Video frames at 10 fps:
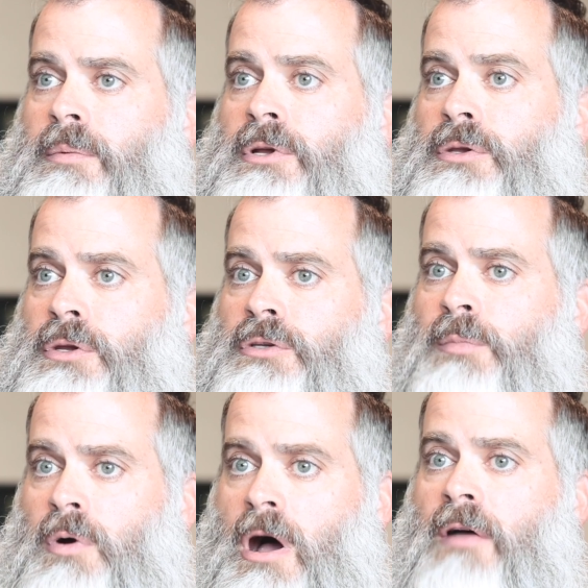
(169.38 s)
you could
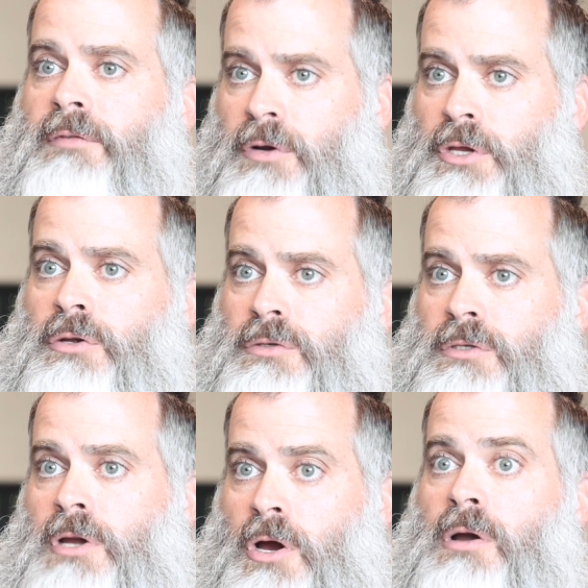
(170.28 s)
use more often or
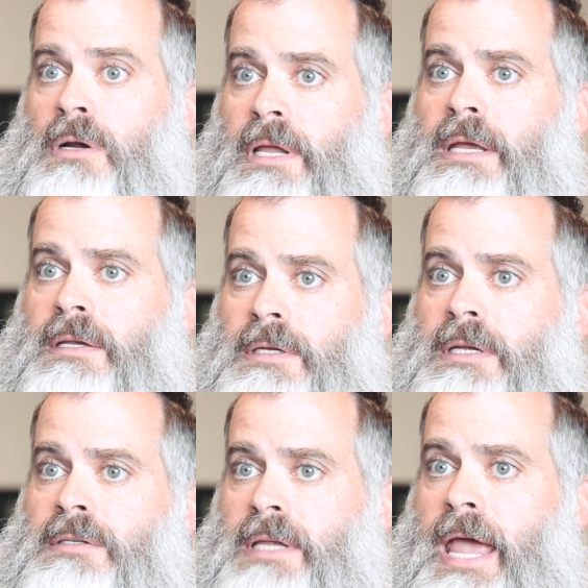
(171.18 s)
use currently,
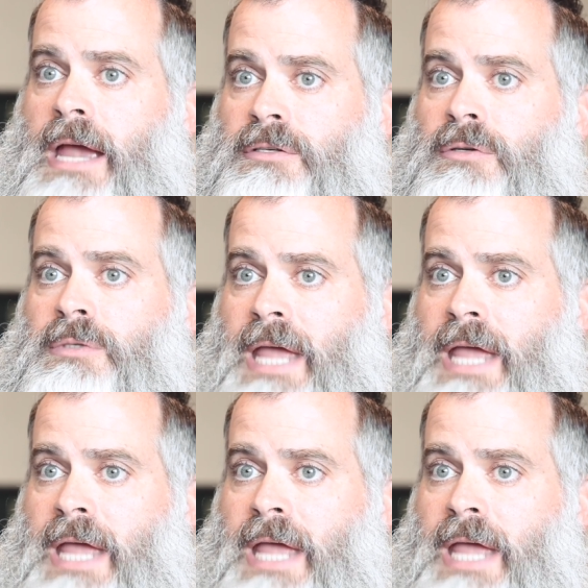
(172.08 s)
is the actual